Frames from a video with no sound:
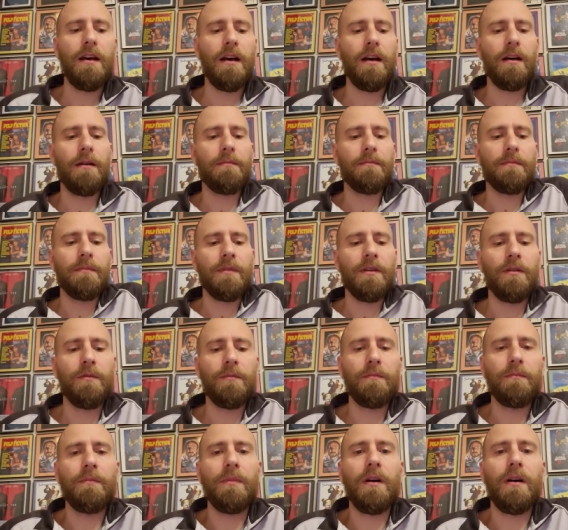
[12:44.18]
Um, you
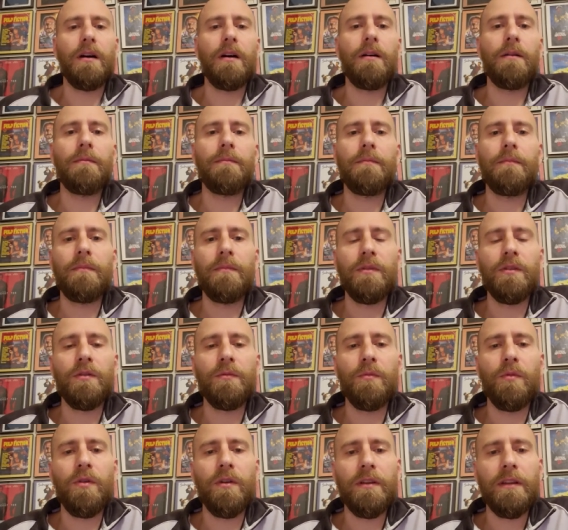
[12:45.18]
know, but uh, a
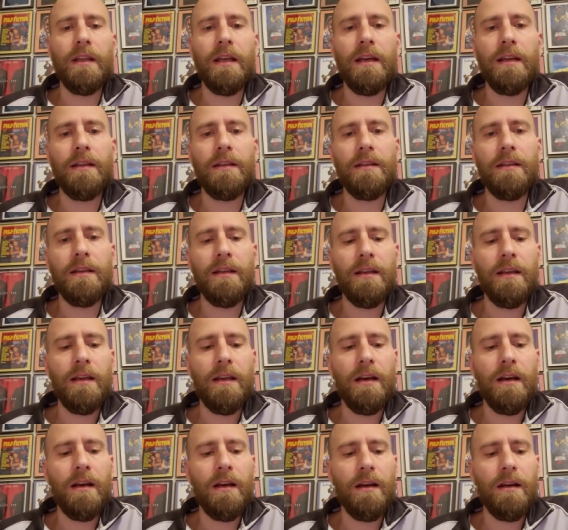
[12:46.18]
little more on that
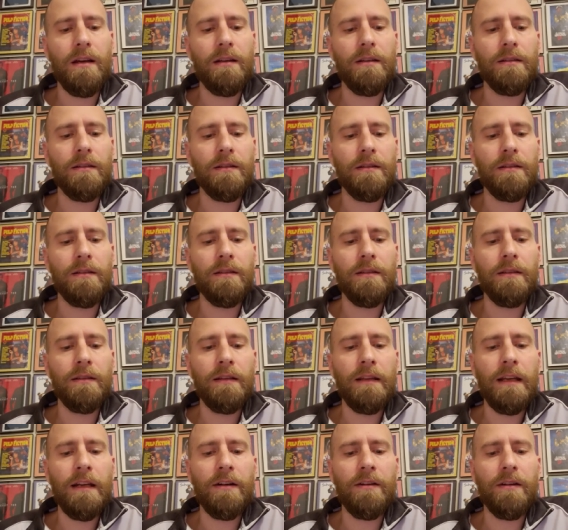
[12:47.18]

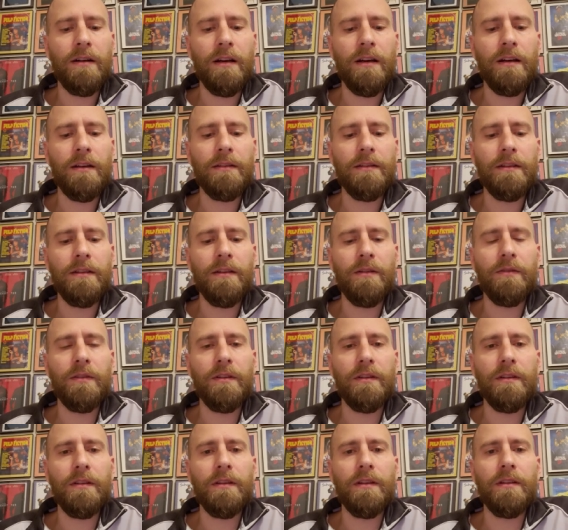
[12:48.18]
later. you know,
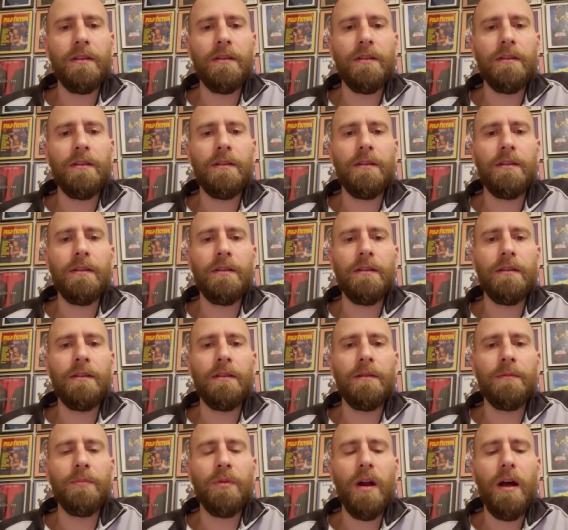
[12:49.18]
the
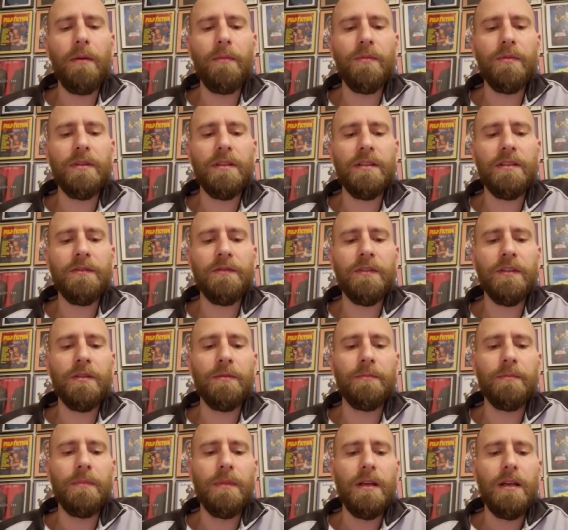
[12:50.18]
the problem with this
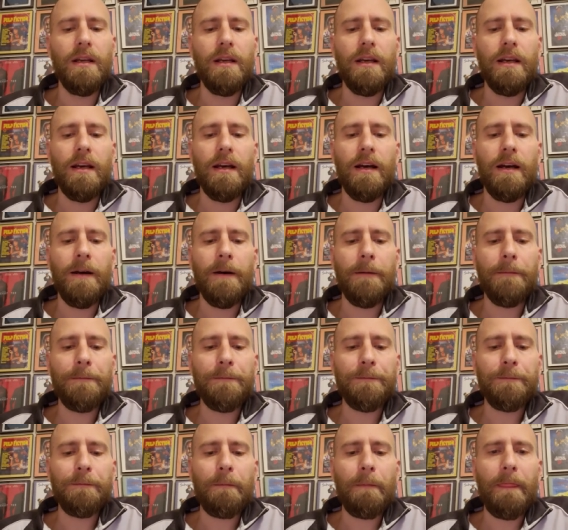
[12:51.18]
film
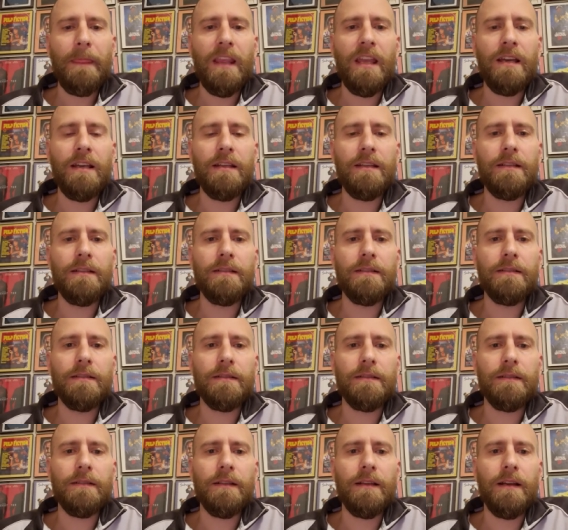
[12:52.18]
um,
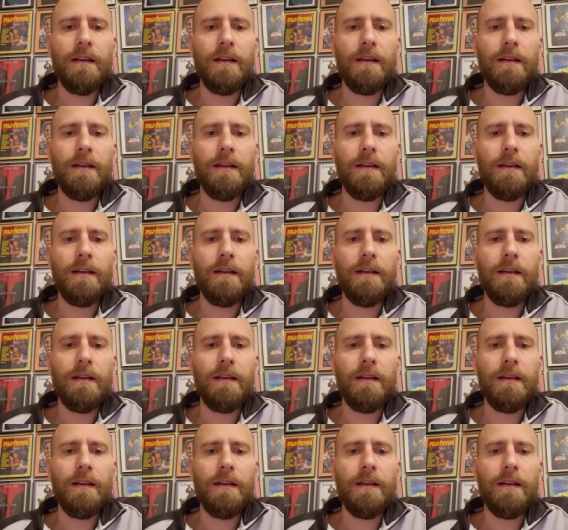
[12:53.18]
is